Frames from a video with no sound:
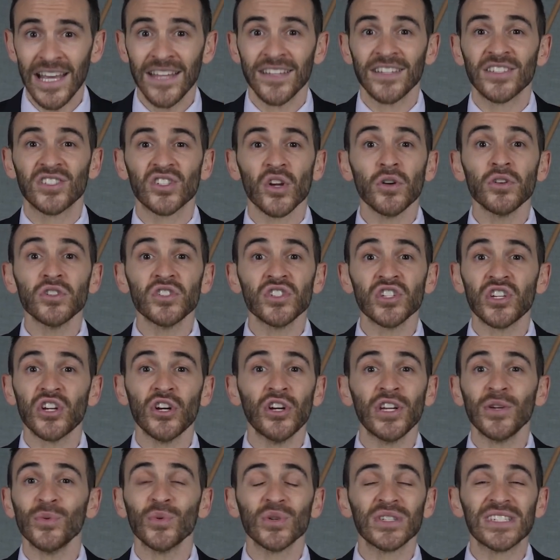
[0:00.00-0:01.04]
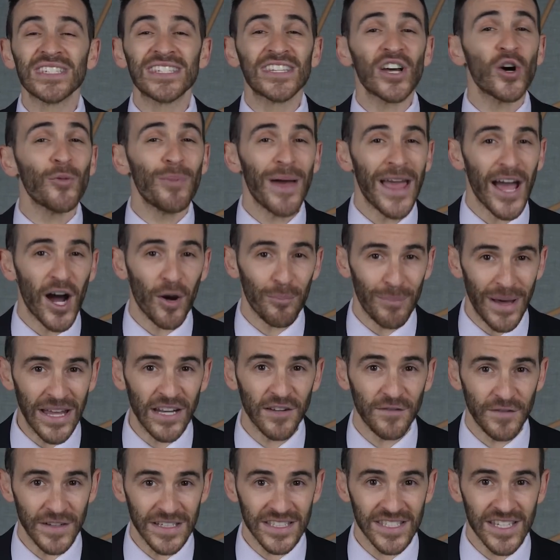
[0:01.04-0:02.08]
then Social Security will still pay out
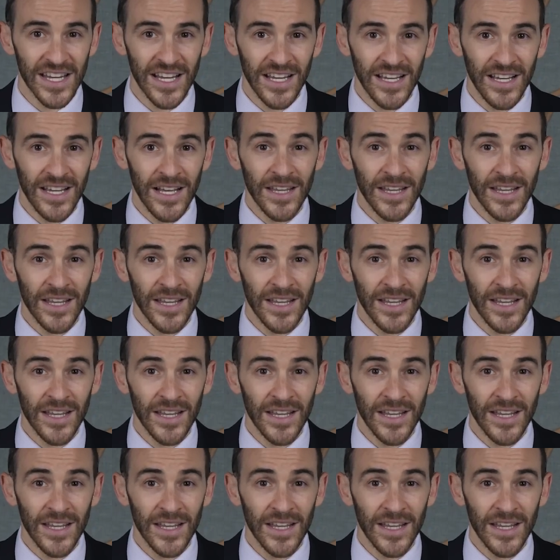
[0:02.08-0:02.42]
benefits.